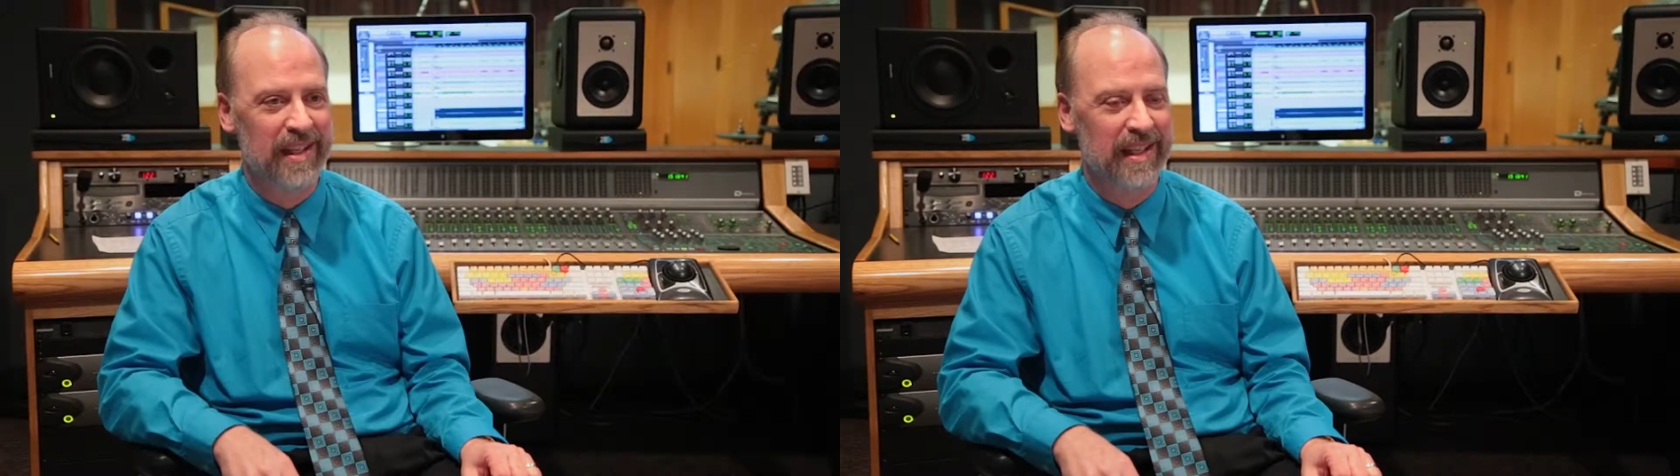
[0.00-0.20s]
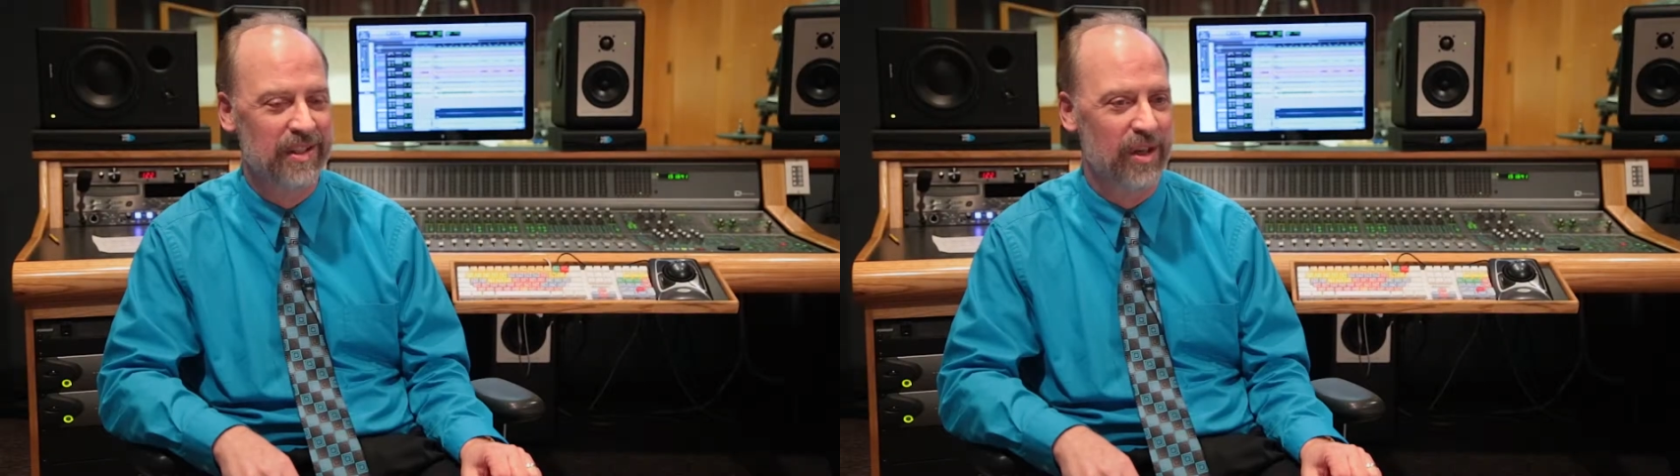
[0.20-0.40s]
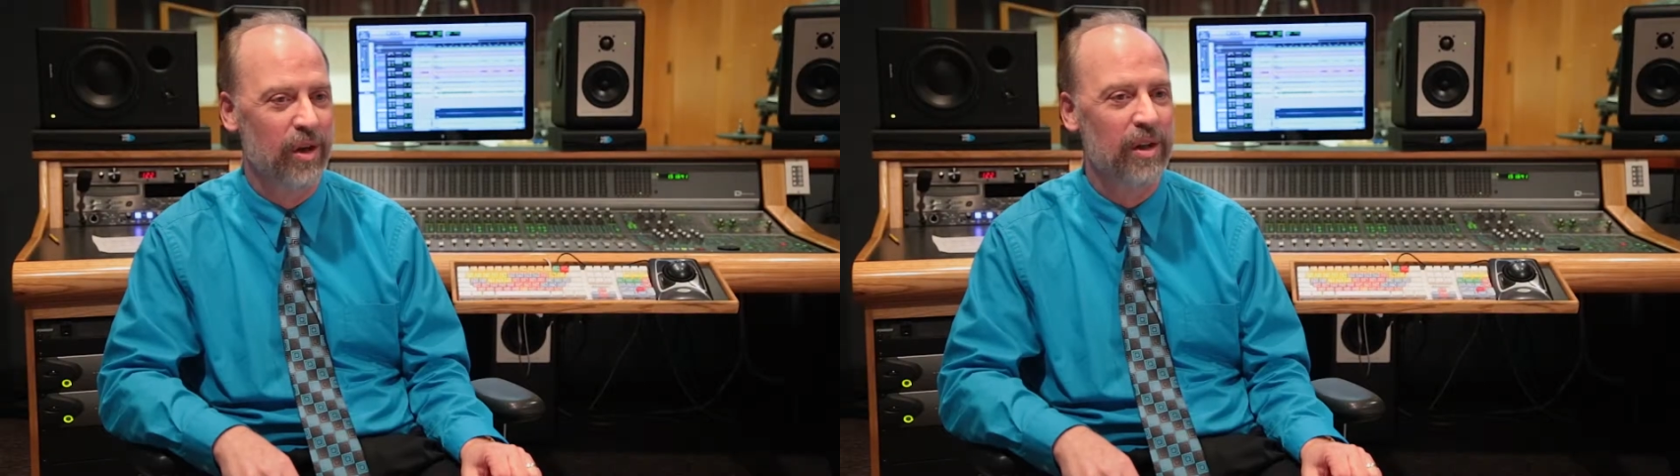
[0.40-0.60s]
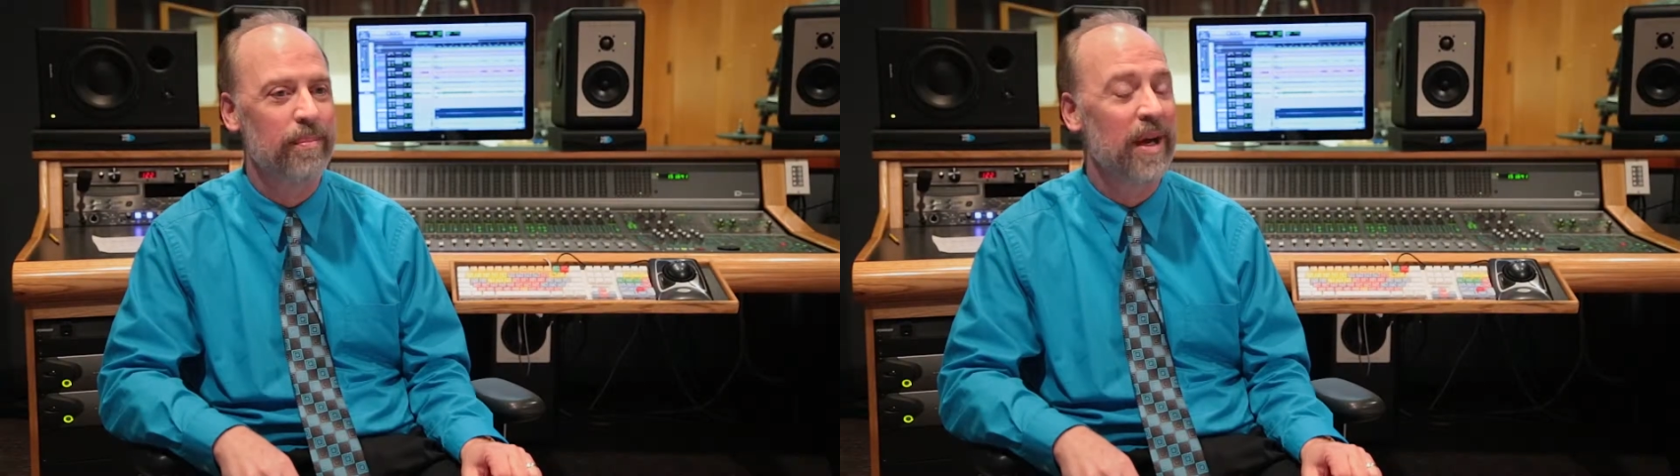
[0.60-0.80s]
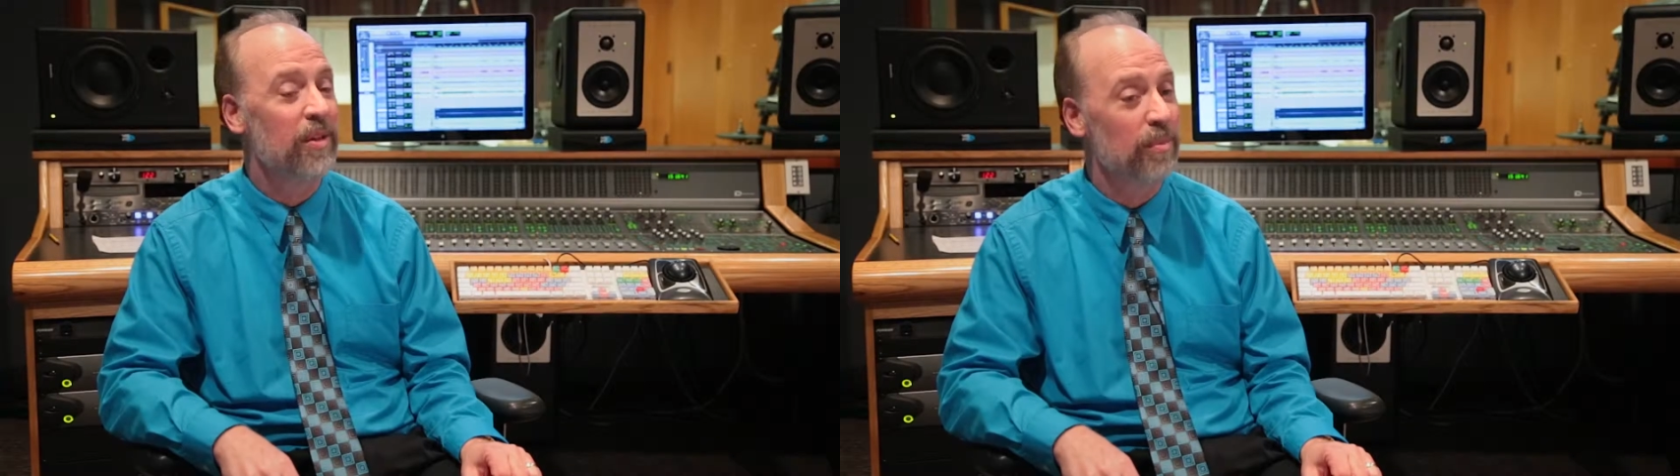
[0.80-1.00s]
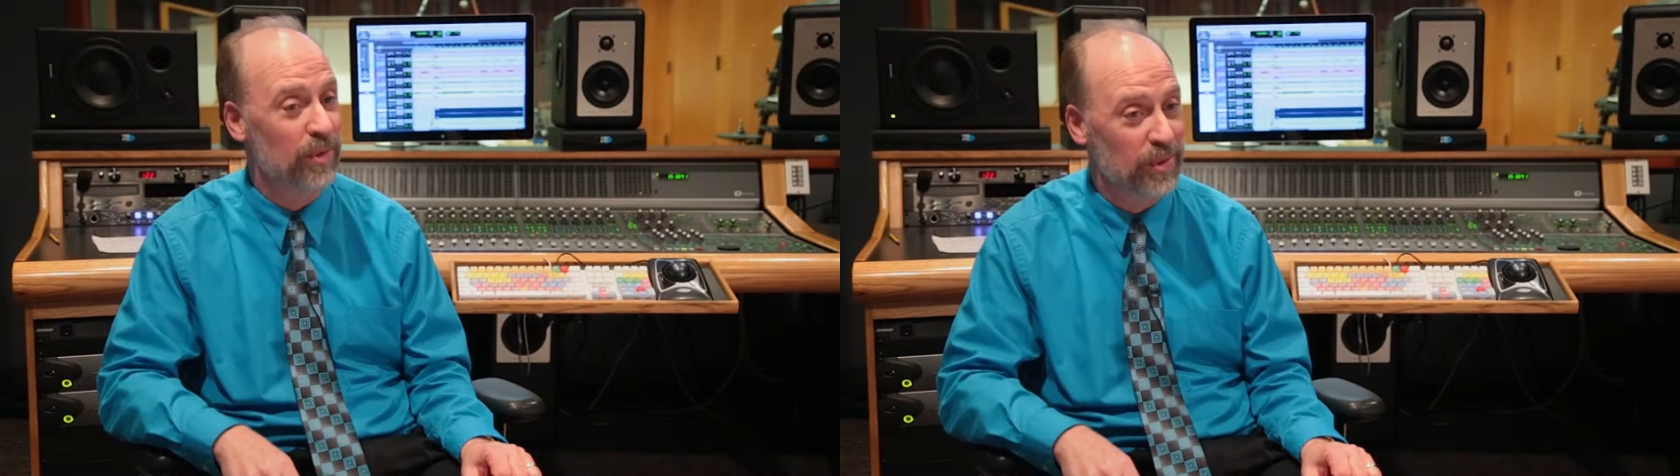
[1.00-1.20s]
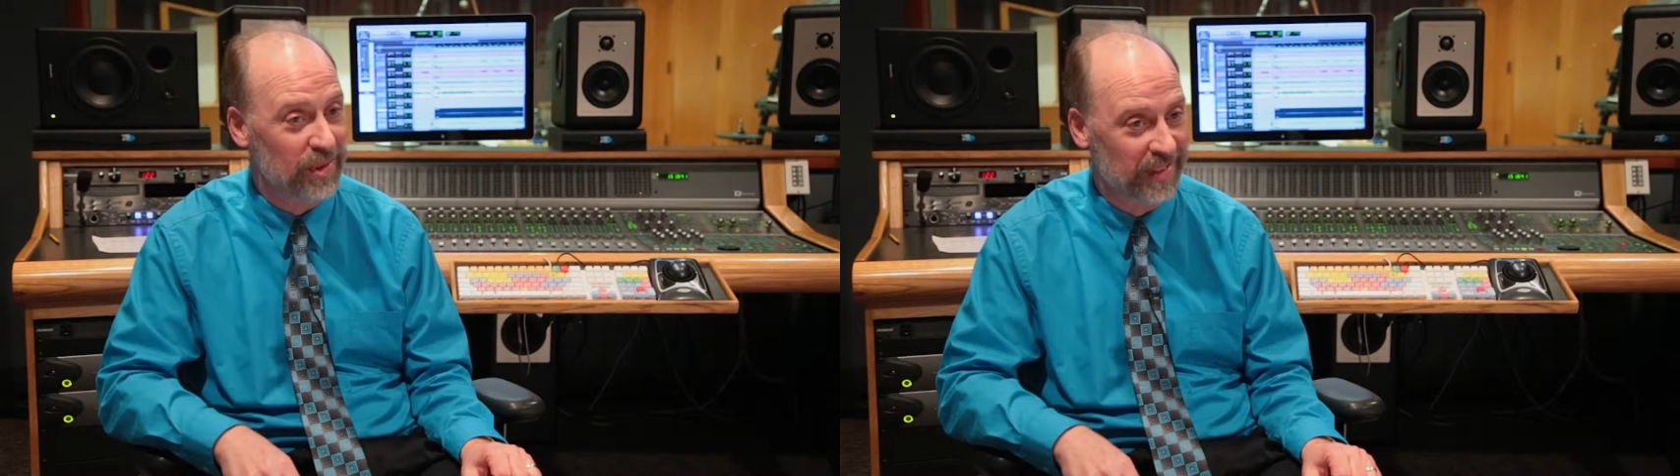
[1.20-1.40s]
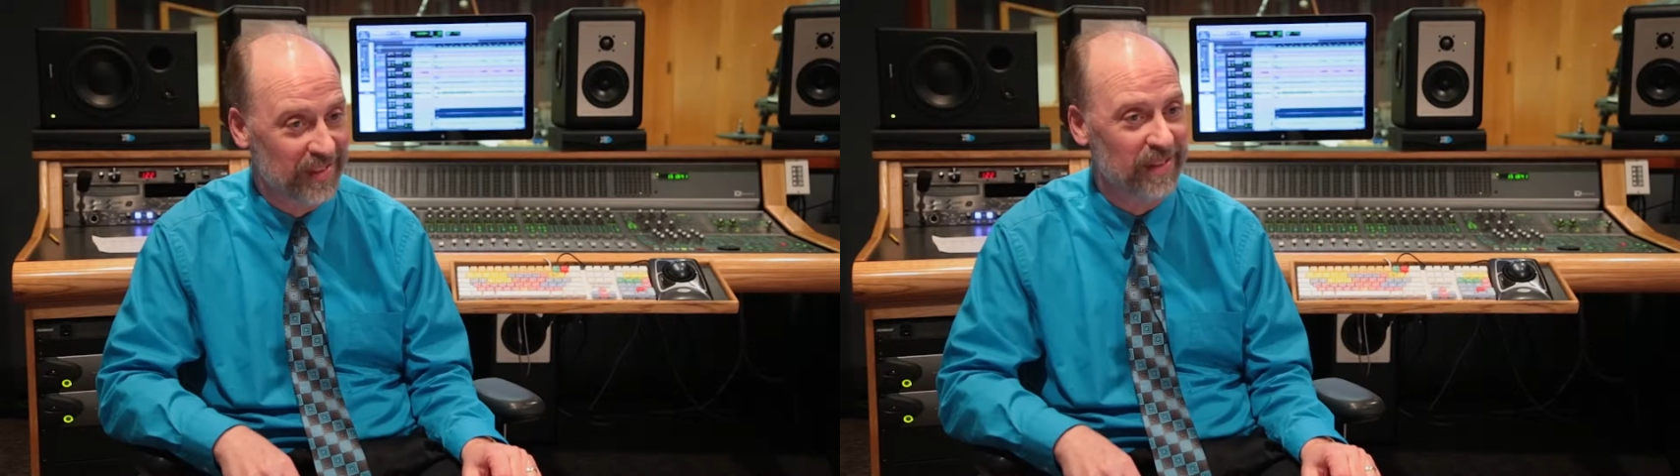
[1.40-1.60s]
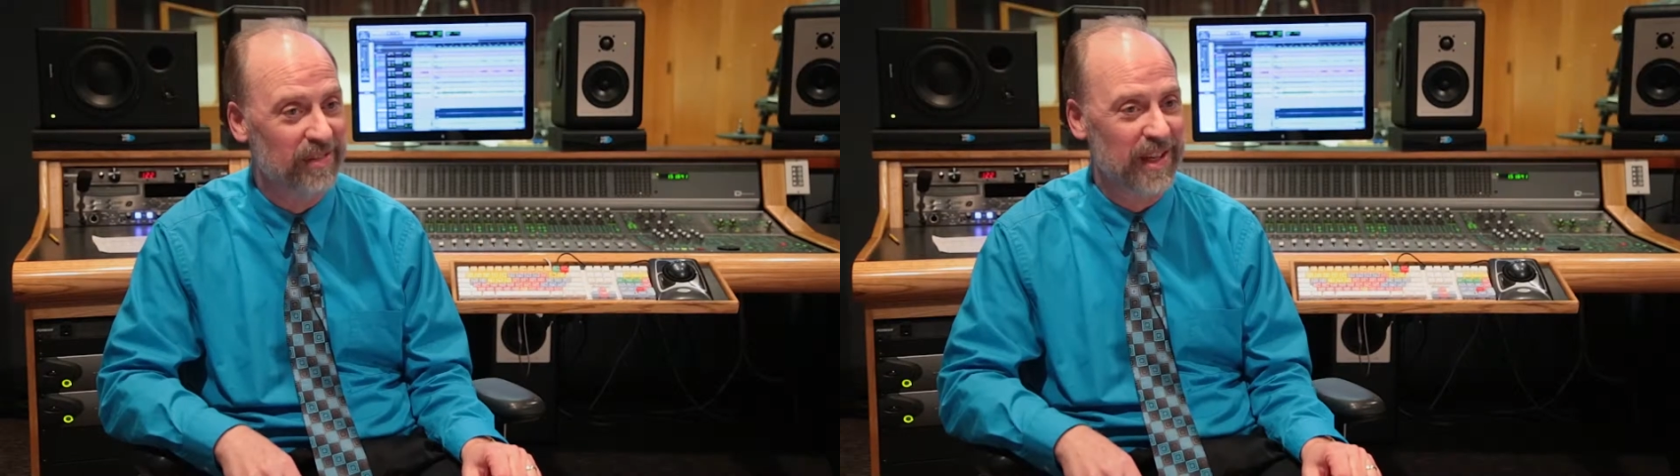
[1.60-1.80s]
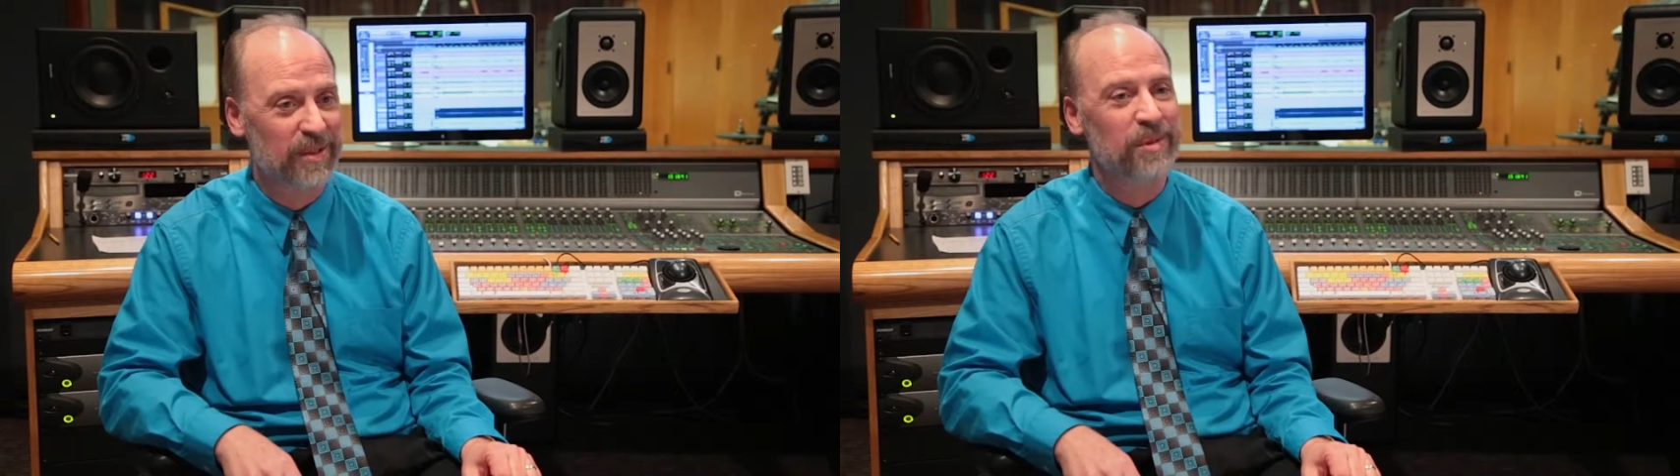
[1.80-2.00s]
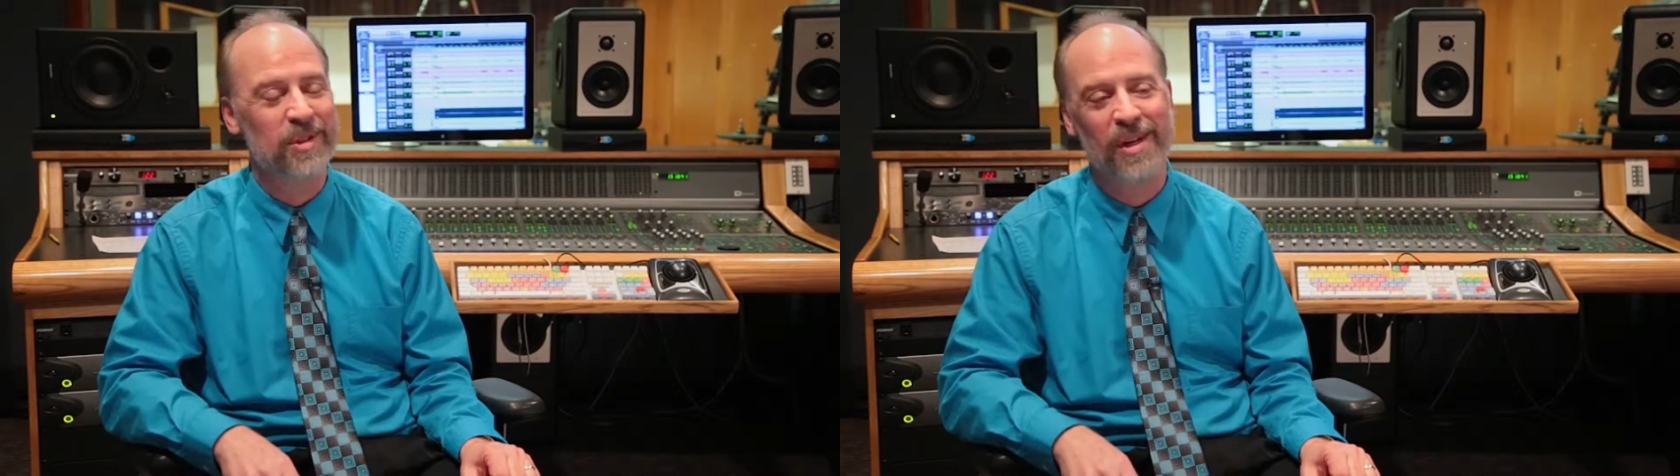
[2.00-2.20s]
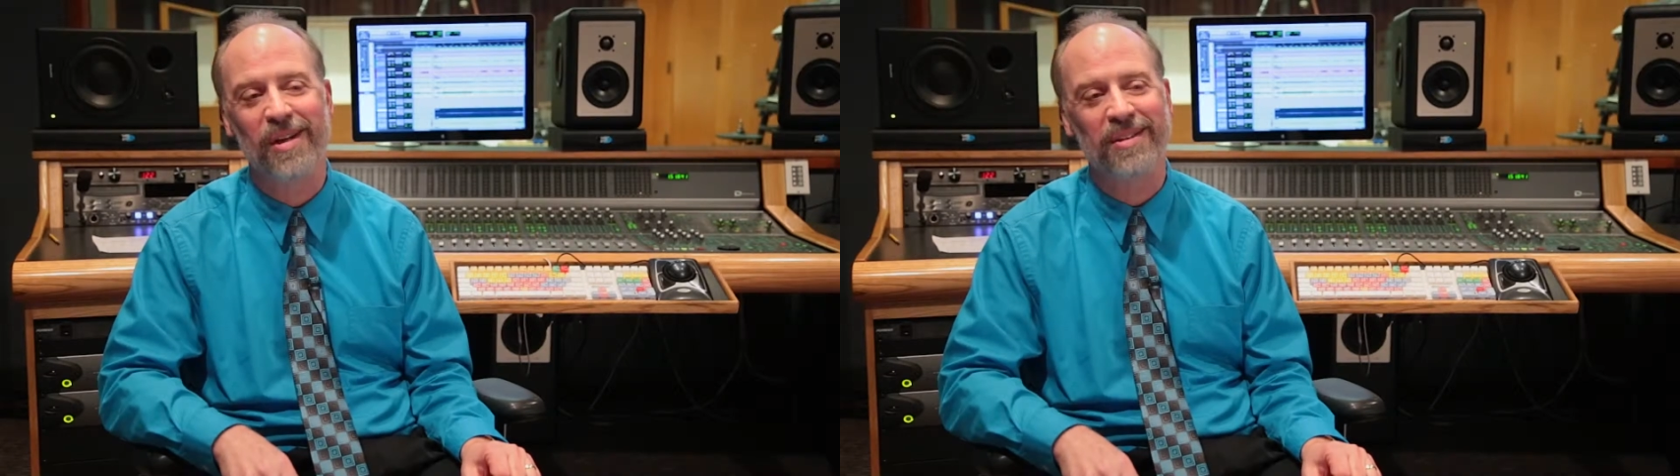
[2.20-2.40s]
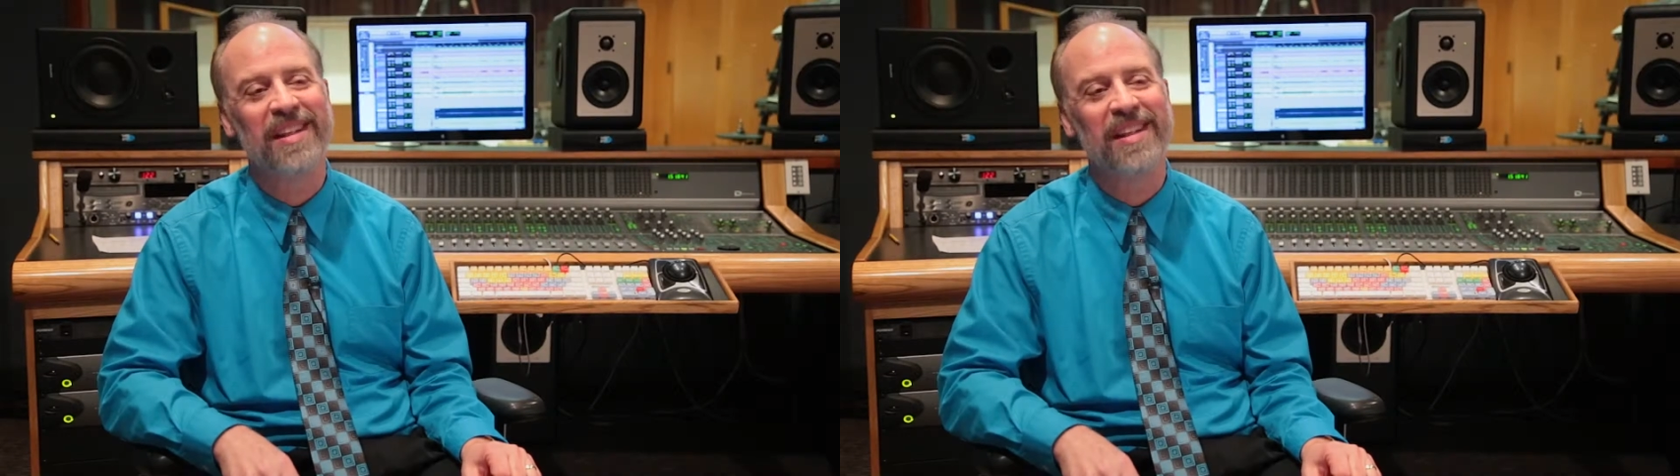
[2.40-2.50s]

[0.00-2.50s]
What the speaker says: it's all about the music, the final result.